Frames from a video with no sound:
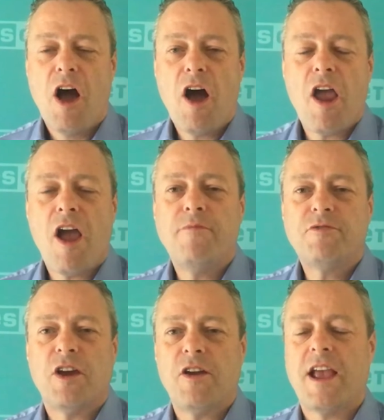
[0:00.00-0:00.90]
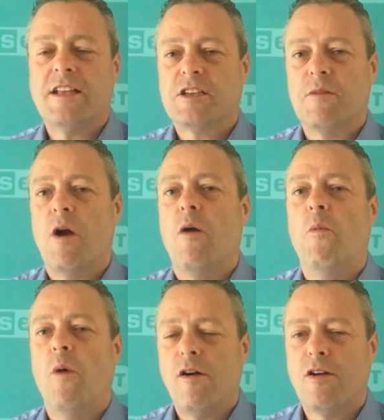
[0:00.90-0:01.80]
Hi, I'm Tony Anscombe
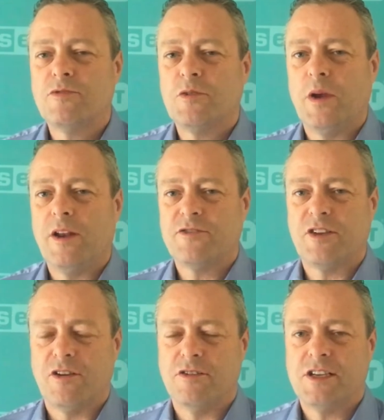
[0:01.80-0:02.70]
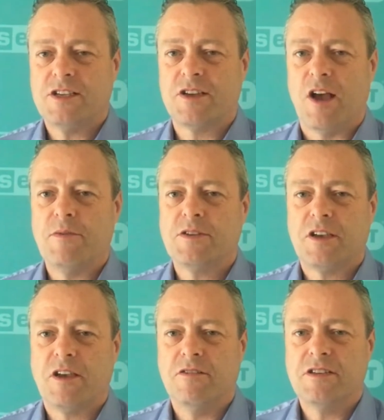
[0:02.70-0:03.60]
and welcome to WeLiveSecurity
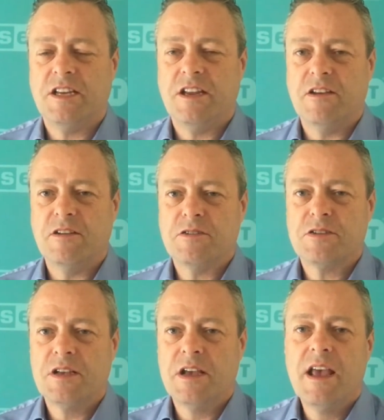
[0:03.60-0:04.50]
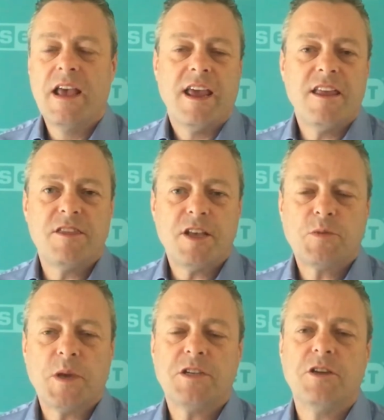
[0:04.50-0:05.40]
Cybersecurity News. In
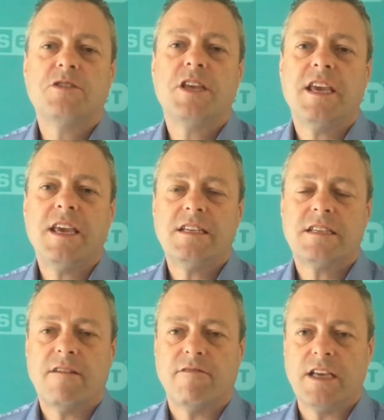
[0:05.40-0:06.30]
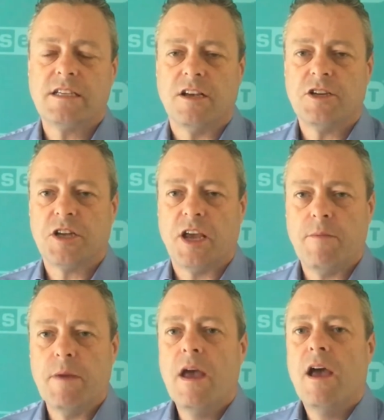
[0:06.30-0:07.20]
this week's news, the E SET research
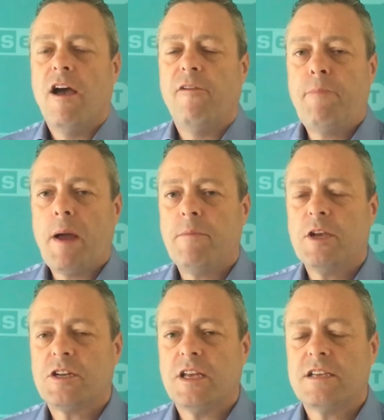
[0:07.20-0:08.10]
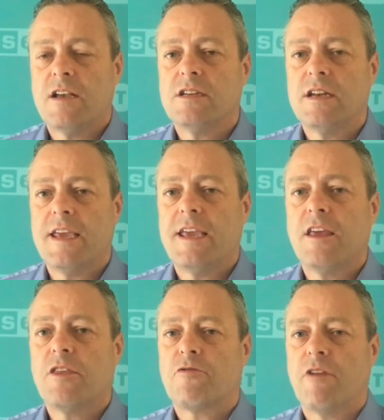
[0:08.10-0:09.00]
team have published details
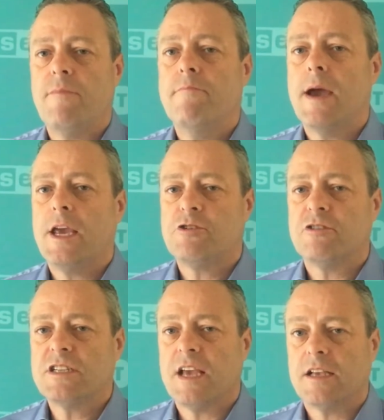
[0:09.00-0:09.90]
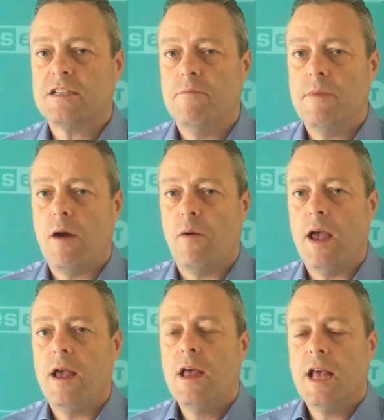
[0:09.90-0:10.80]
linking three major attacks and
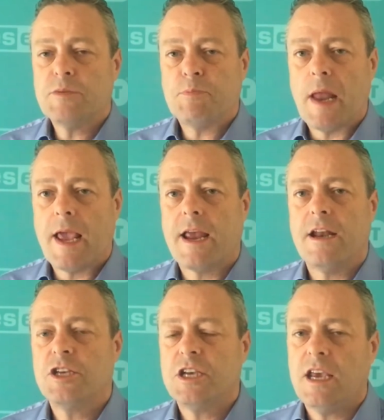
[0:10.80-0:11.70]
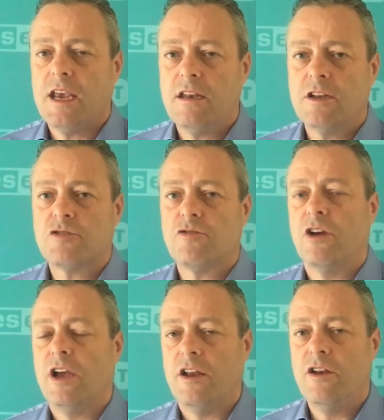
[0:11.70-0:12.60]
malware. That's Black Energy,
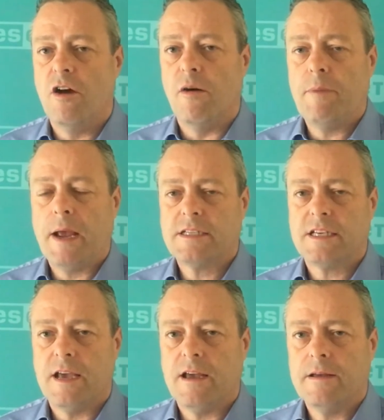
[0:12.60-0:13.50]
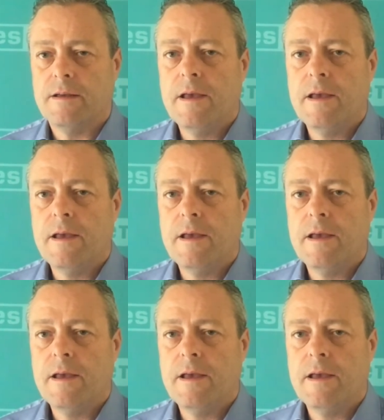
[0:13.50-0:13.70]
Industroyer and NotPetya.